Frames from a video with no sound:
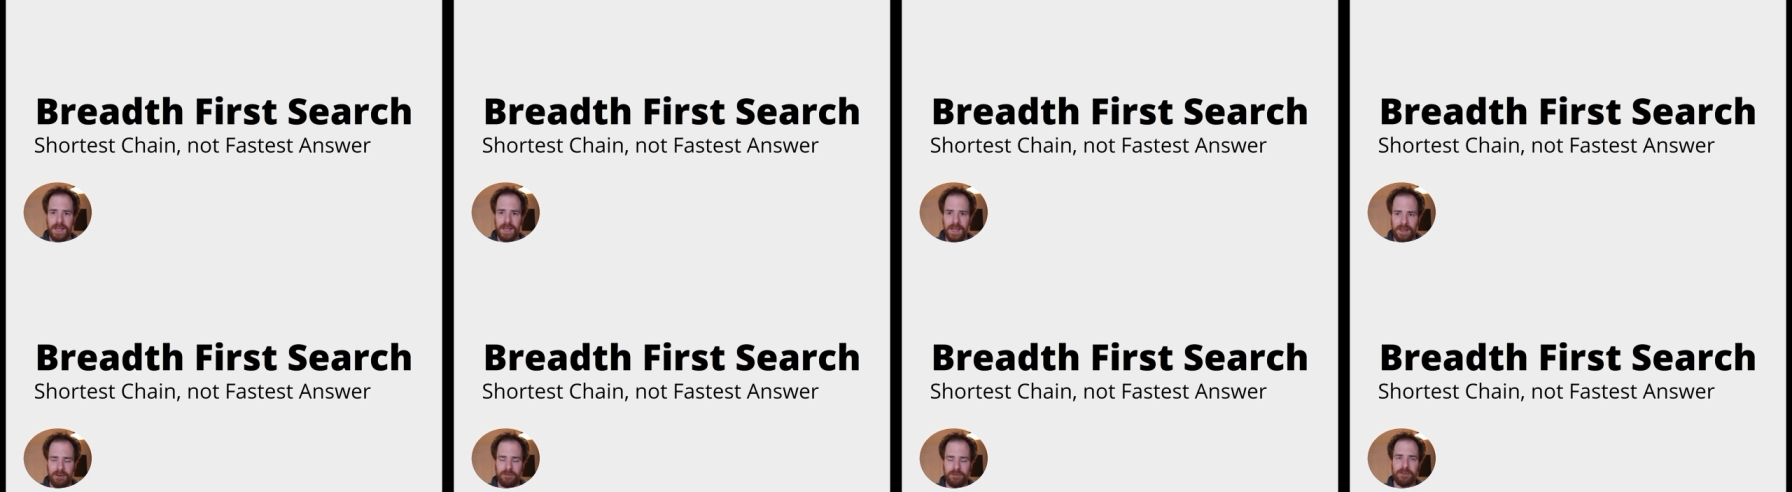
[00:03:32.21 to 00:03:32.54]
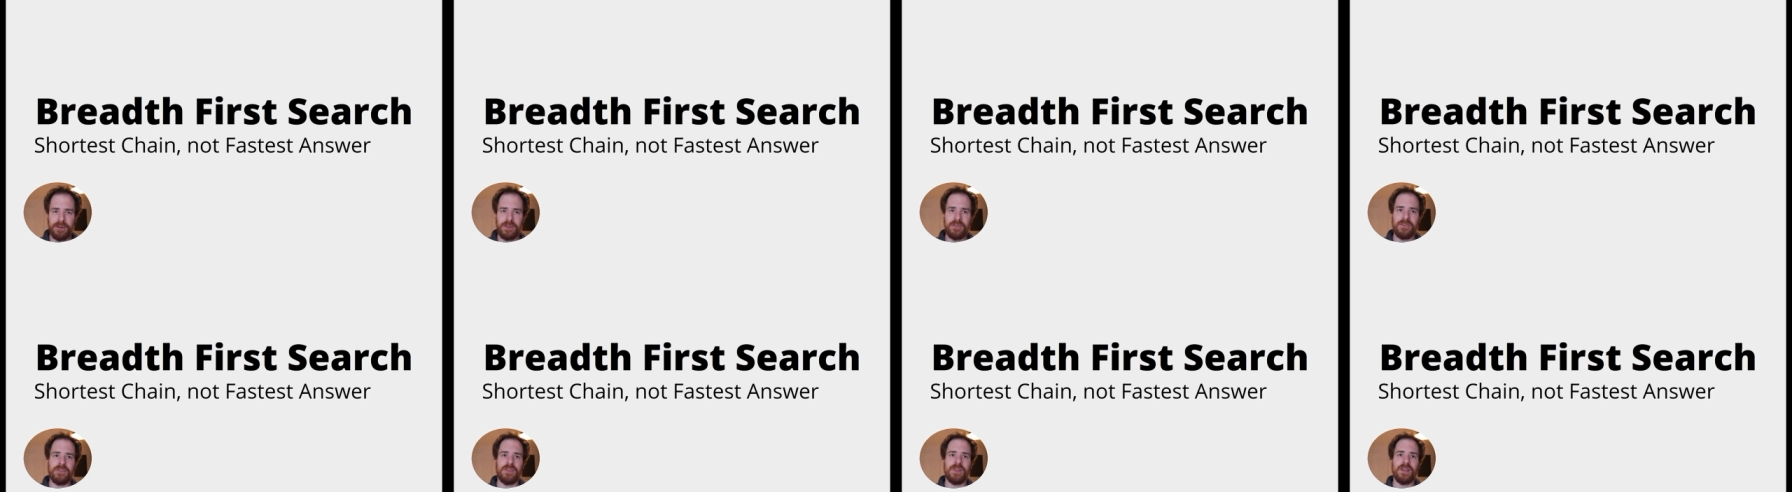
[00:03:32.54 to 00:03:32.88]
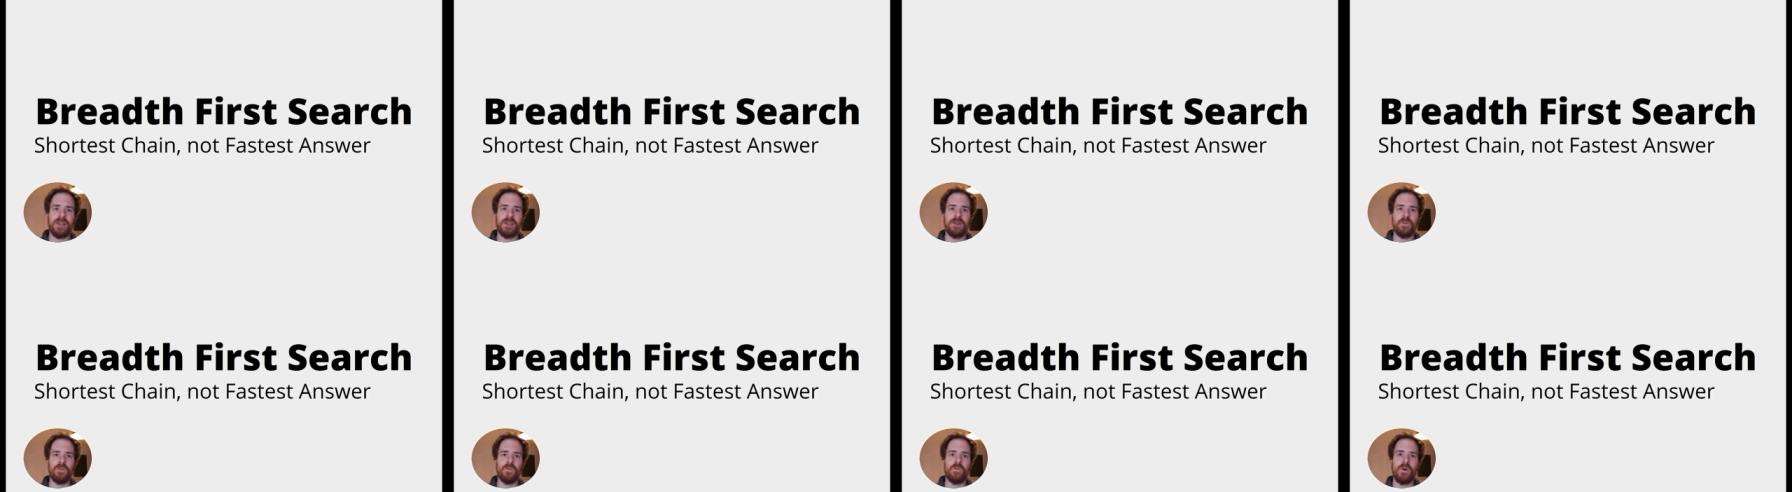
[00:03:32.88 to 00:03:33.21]
every
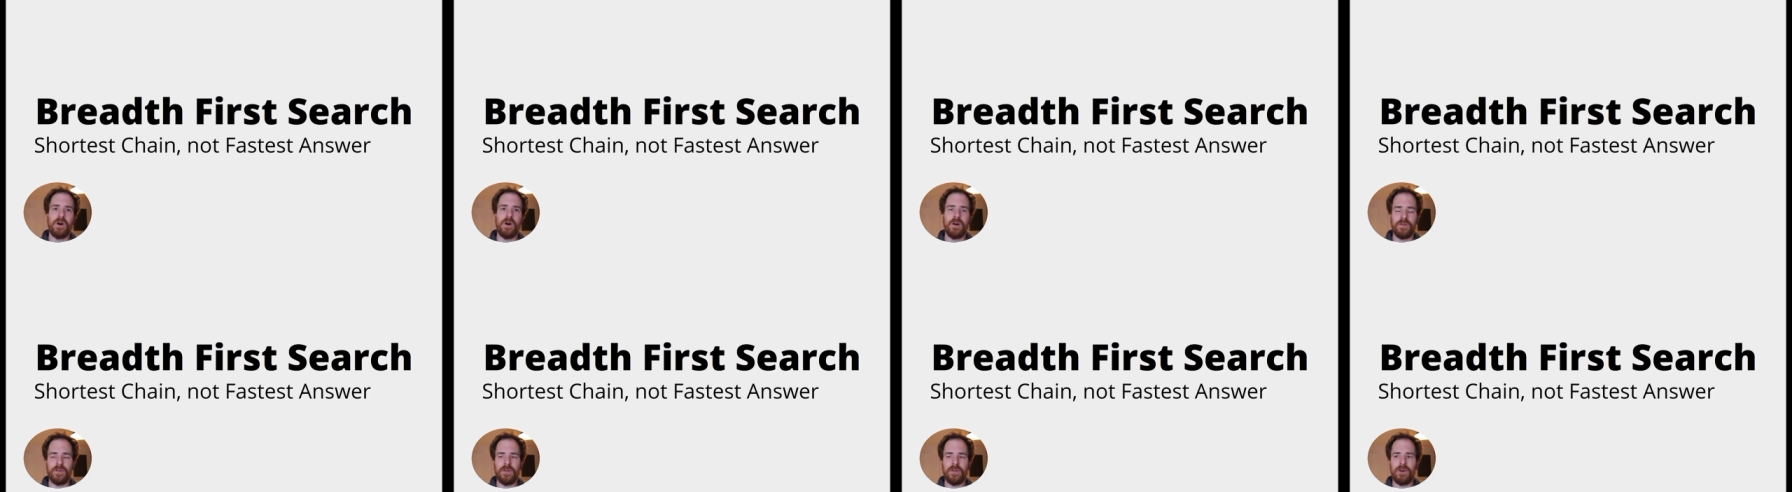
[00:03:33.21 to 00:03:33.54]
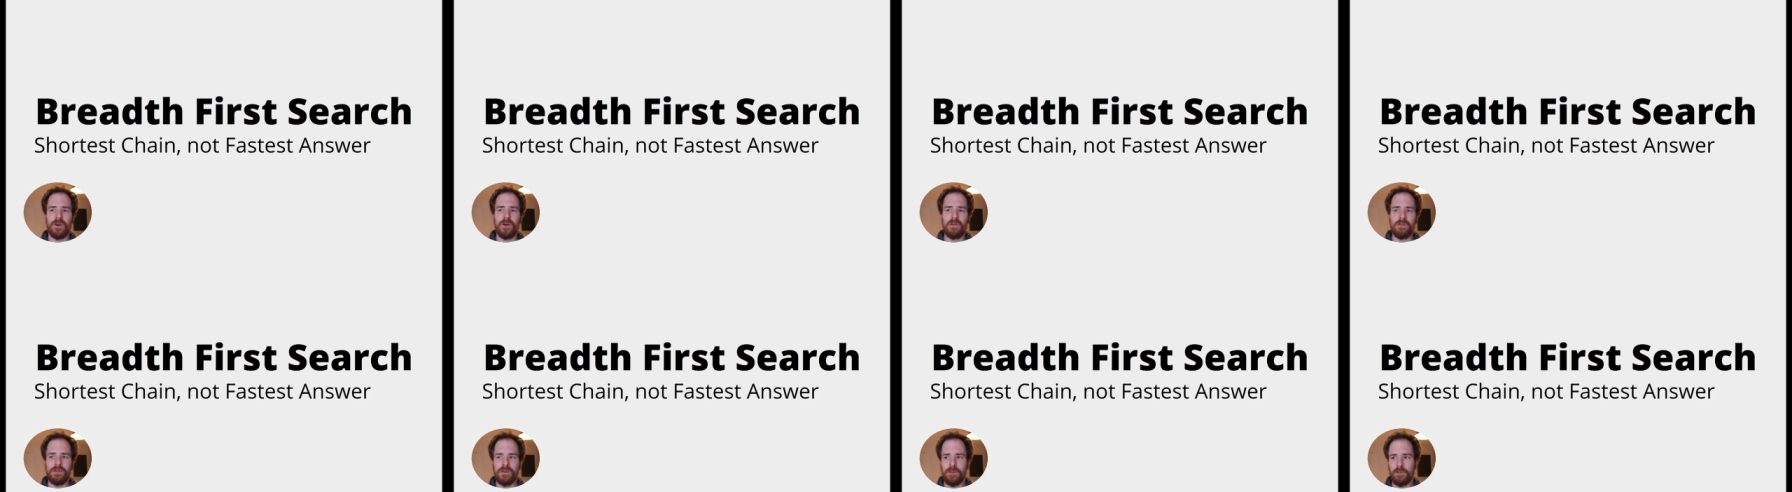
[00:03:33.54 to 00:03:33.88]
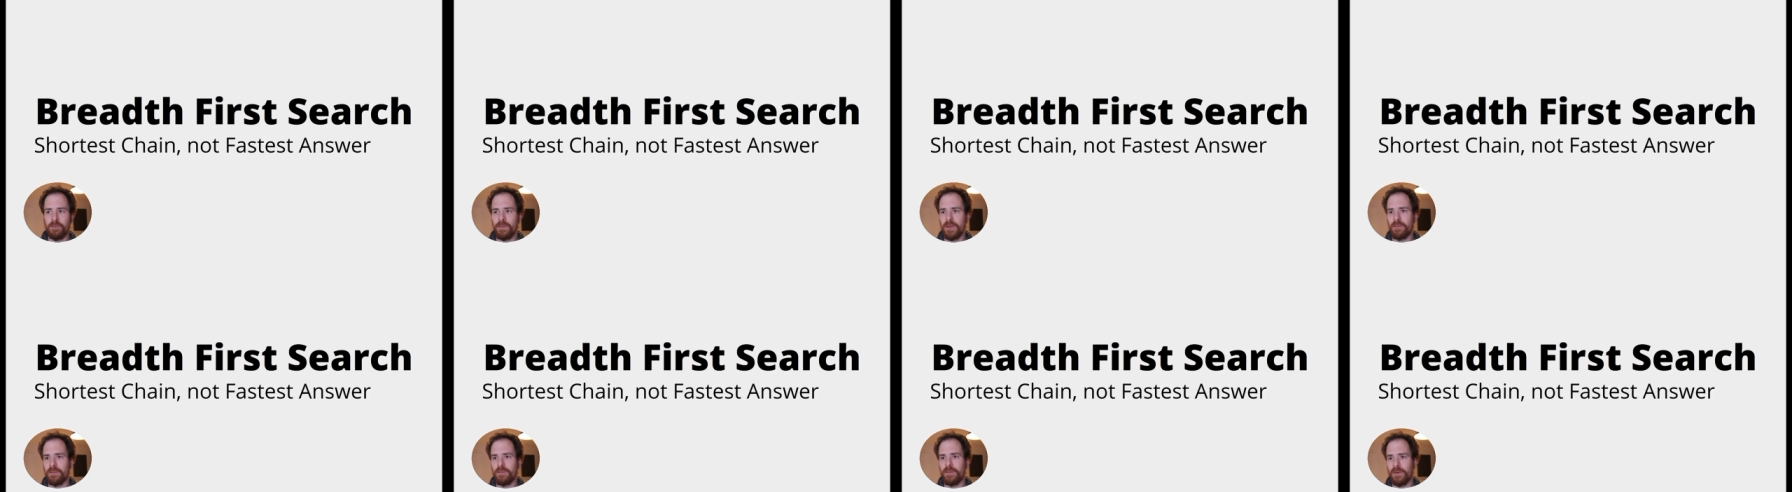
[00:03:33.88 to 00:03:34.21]
single one of the
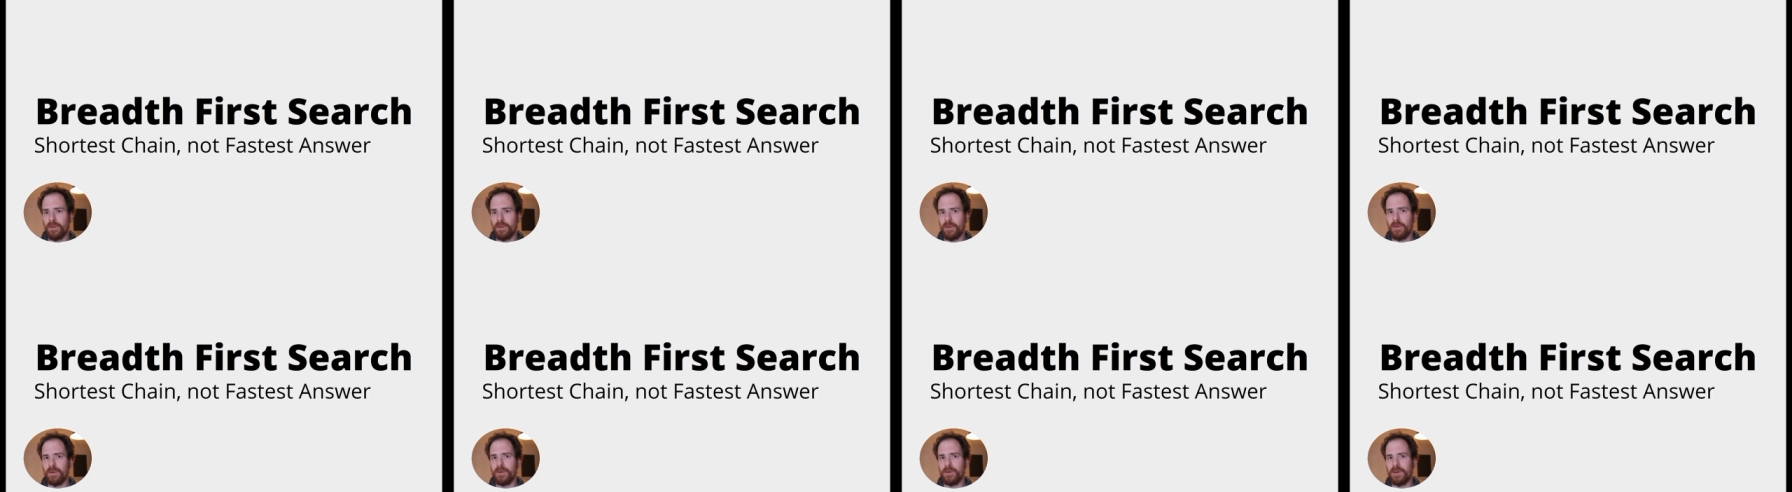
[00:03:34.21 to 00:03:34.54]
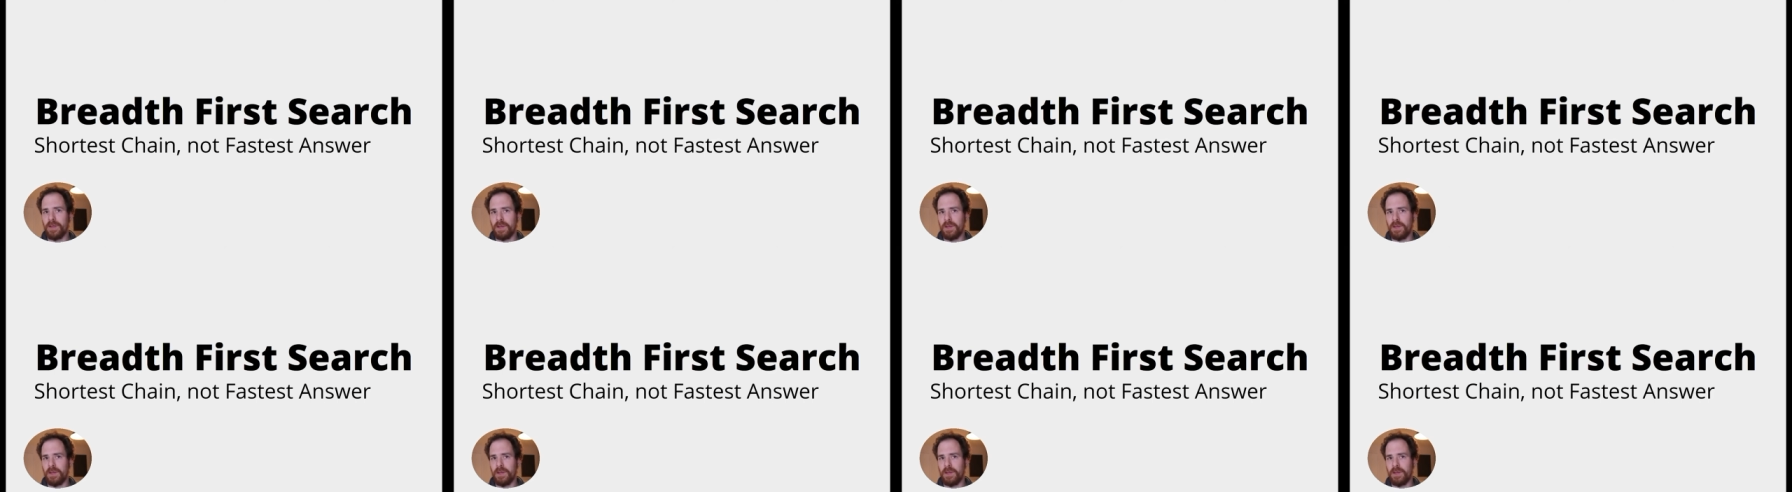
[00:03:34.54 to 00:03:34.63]
people